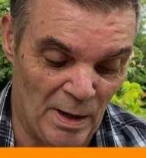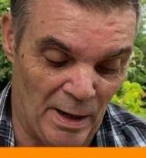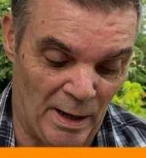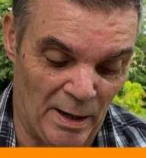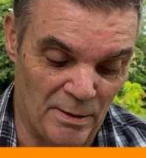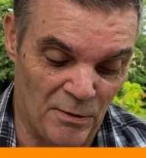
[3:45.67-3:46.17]

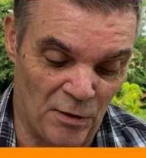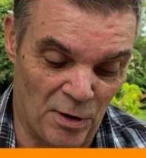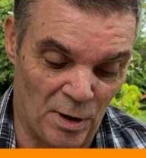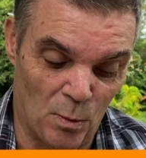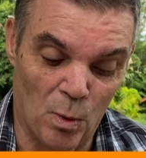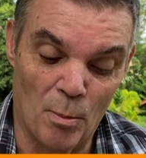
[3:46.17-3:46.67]
and
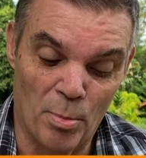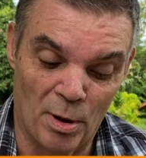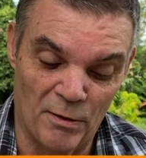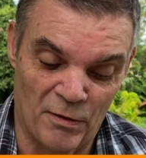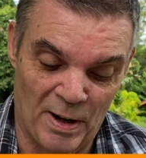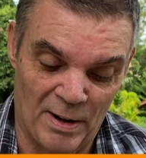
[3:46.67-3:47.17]
for
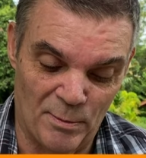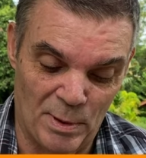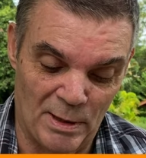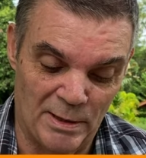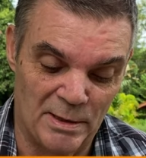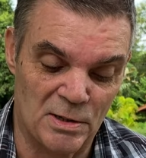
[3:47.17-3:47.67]
1.5
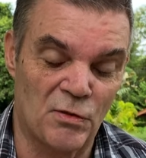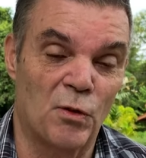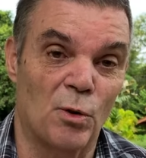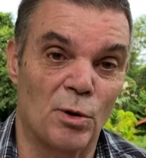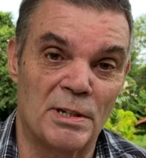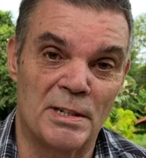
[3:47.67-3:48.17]
million it's
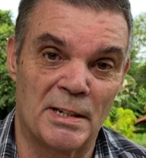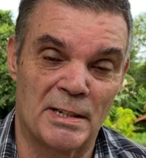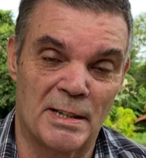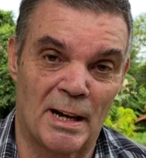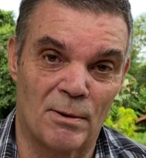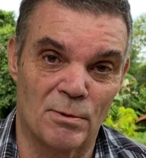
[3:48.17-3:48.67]

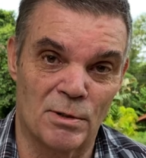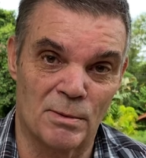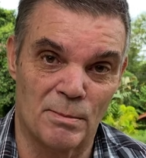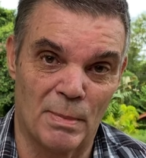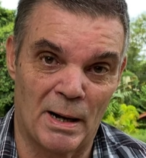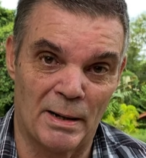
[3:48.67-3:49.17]

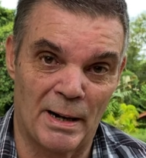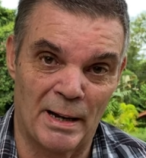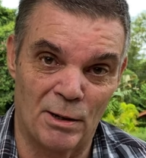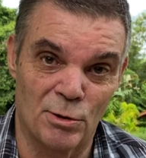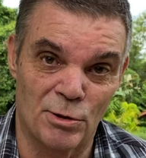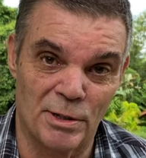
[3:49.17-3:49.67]
46,000 baht
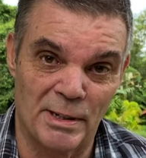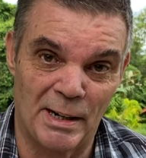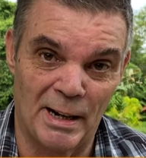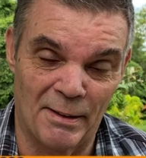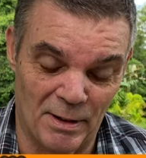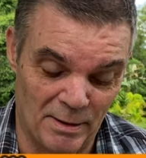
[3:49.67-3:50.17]

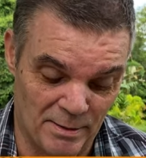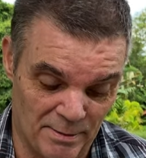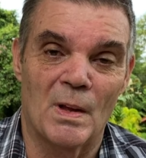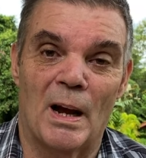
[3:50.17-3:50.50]
811.